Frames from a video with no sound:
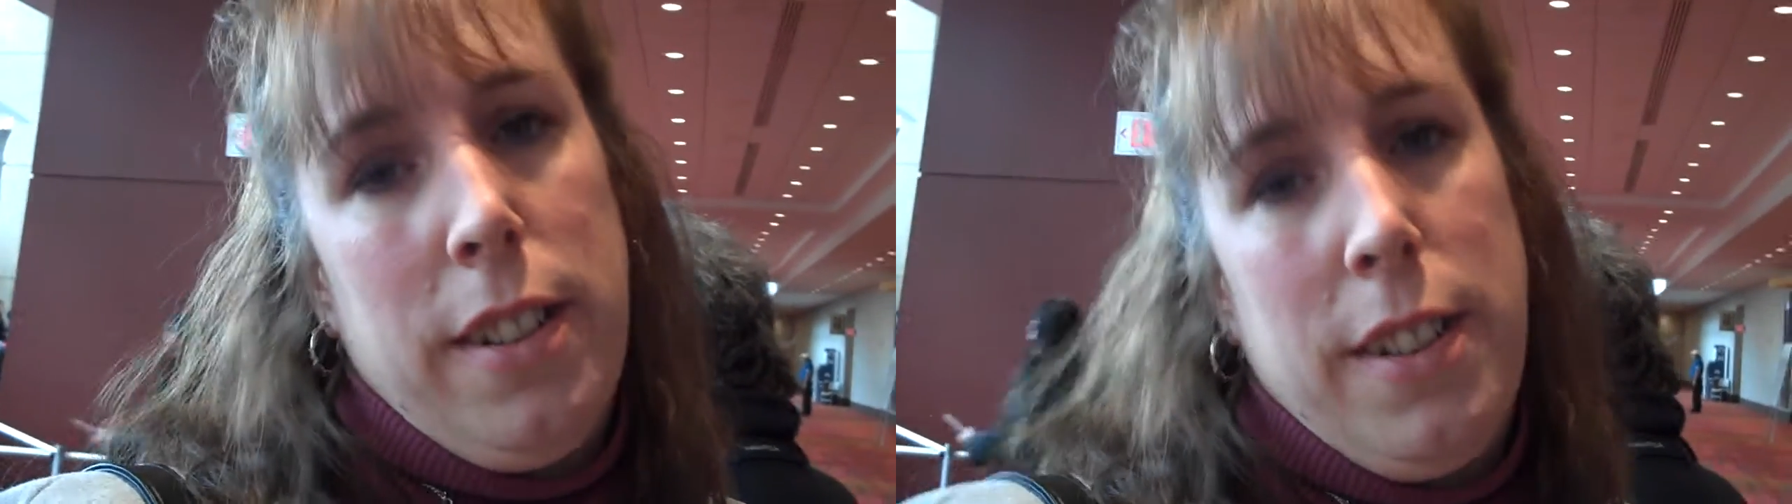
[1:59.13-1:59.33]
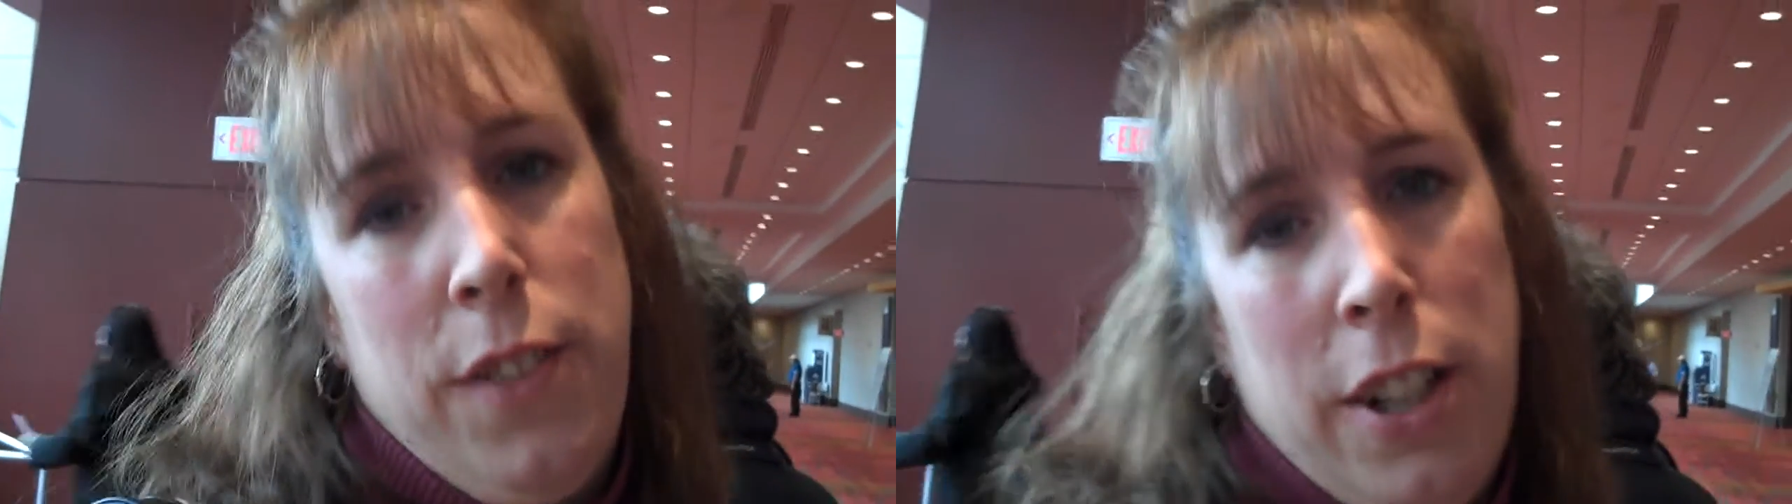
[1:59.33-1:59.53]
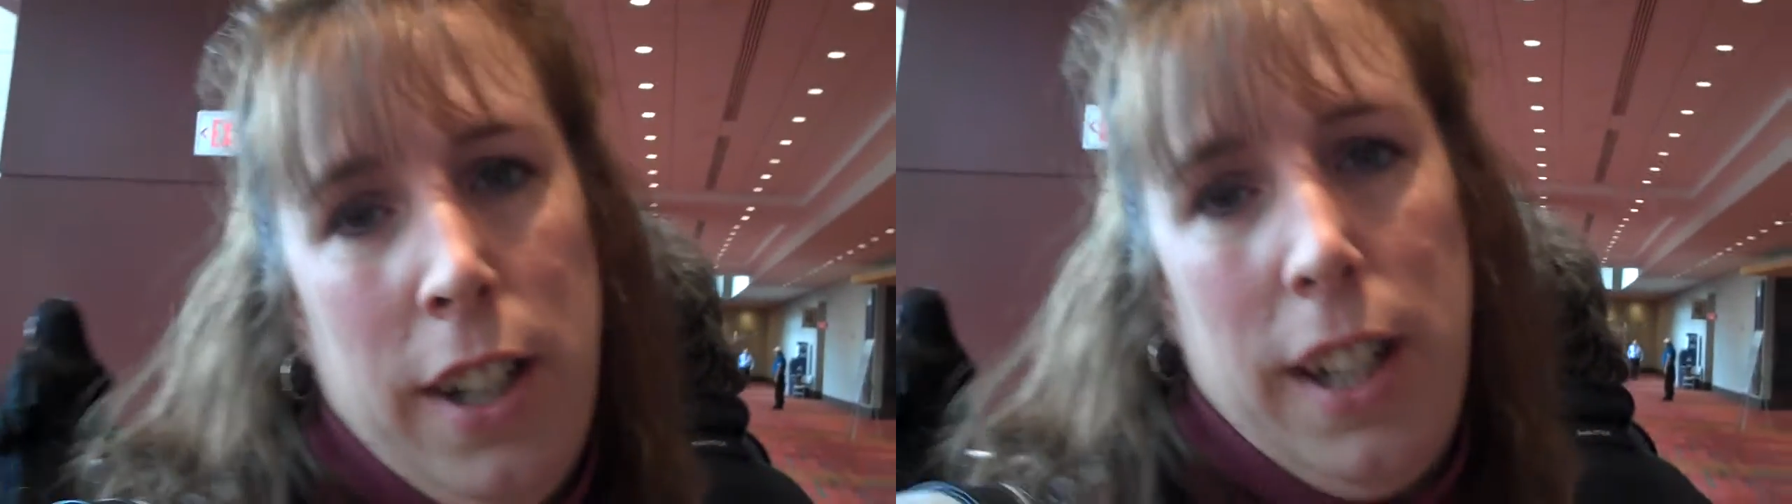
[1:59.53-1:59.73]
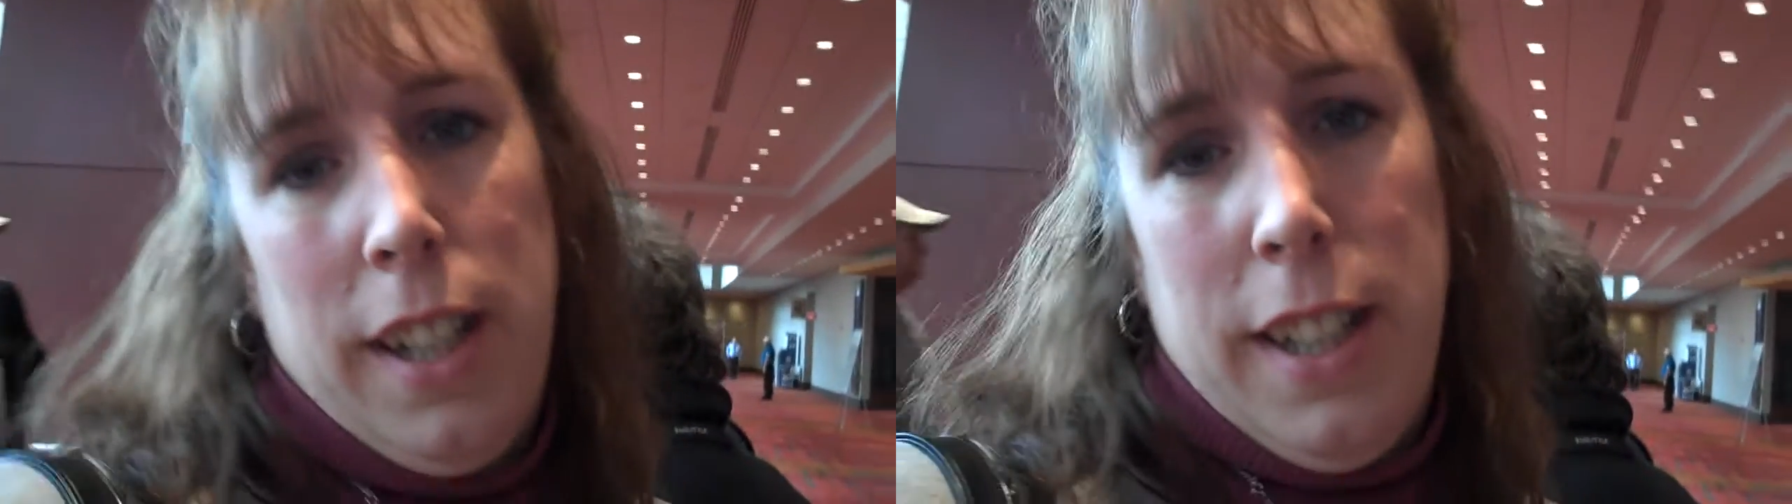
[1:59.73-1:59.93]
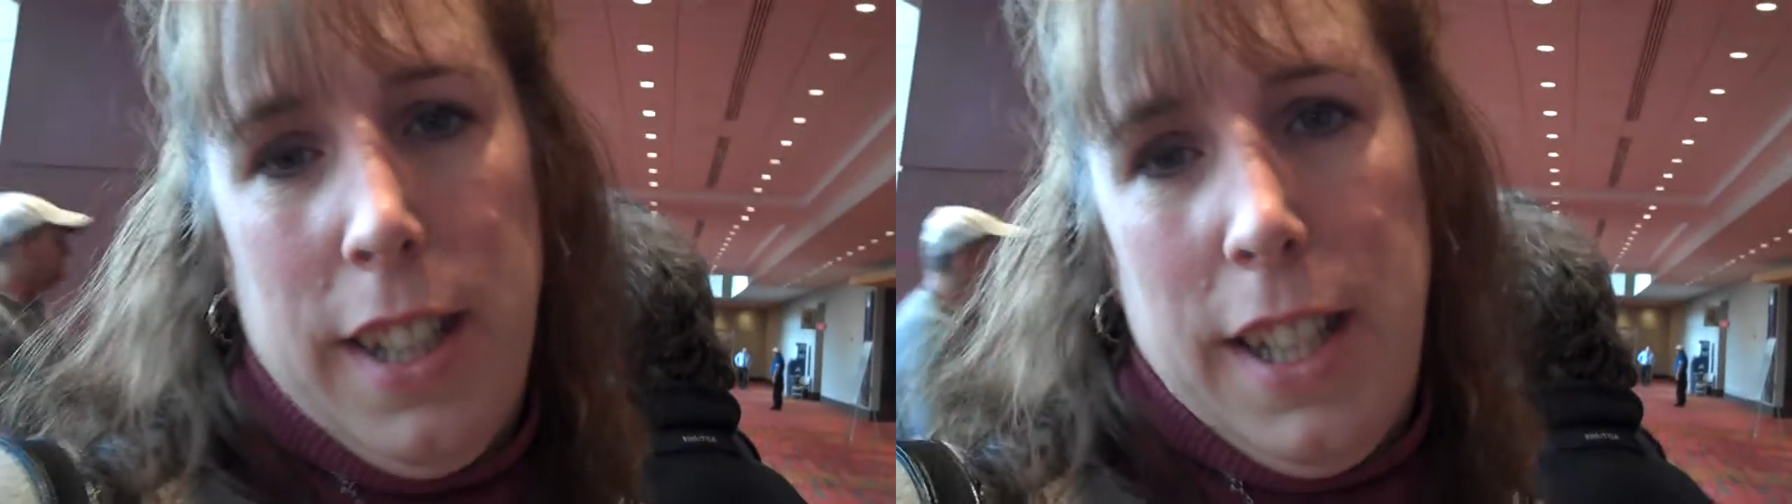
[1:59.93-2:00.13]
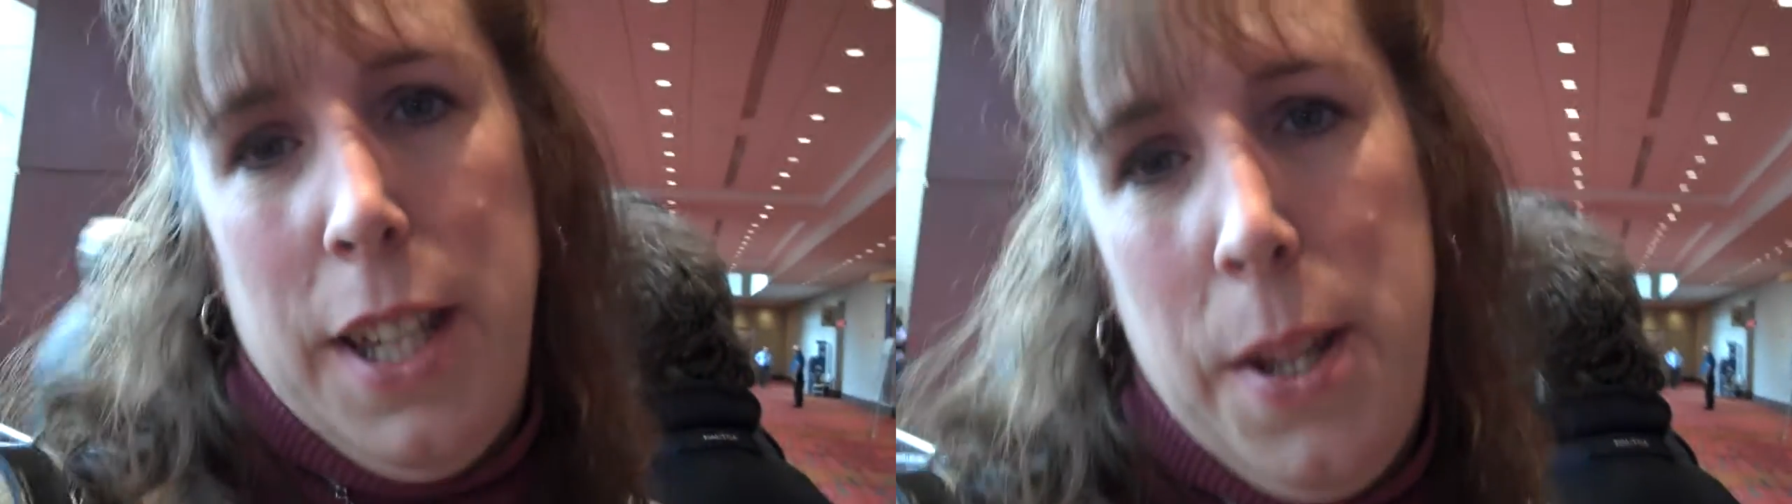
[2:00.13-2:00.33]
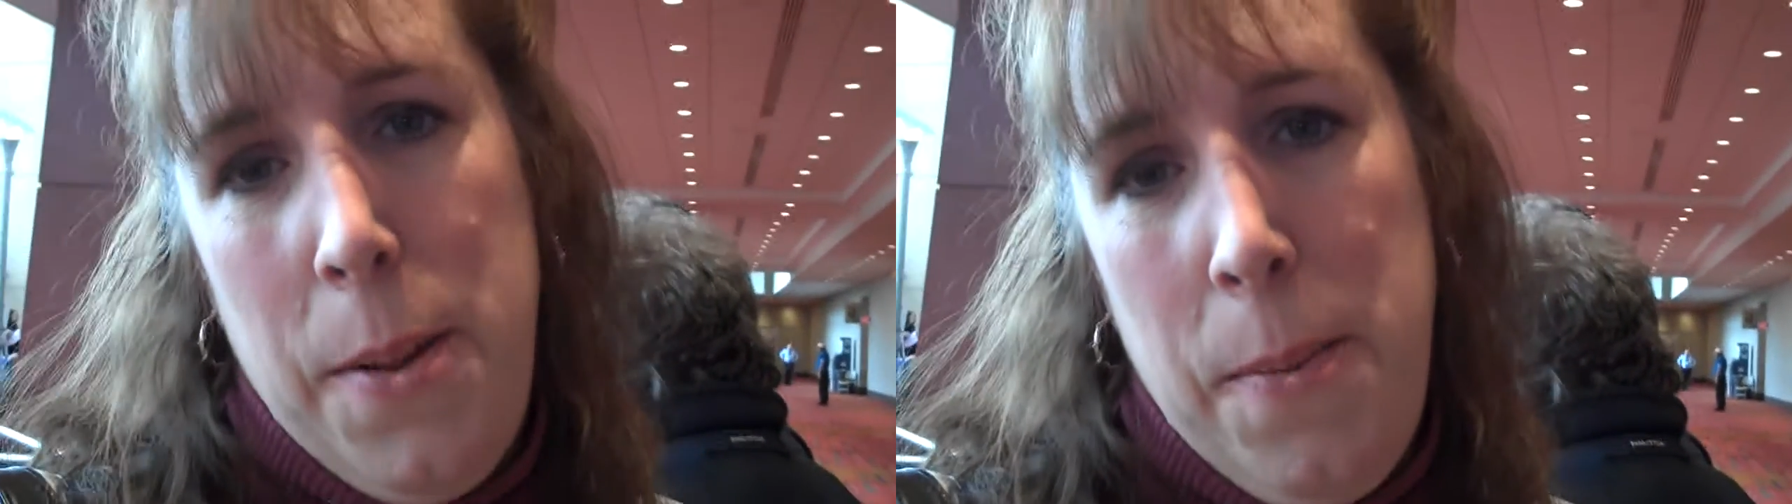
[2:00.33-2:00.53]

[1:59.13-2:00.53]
It's very should